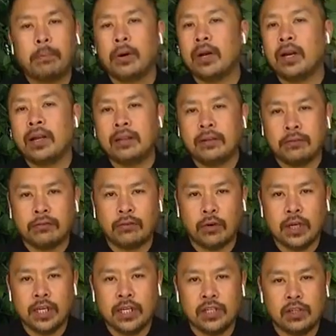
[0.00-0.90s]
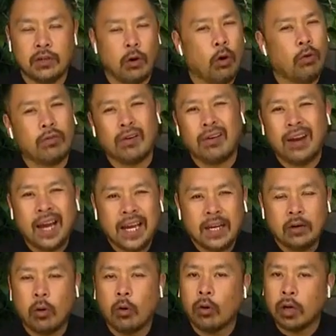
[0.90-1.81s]
put it in the fridge
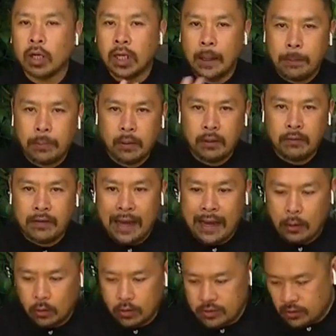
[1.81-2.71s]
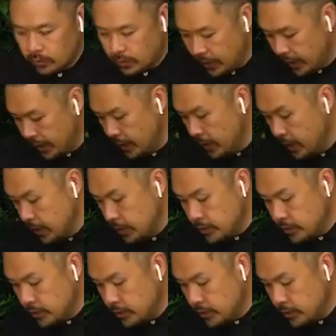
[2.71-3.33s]
overnight or a couple of hours, okay?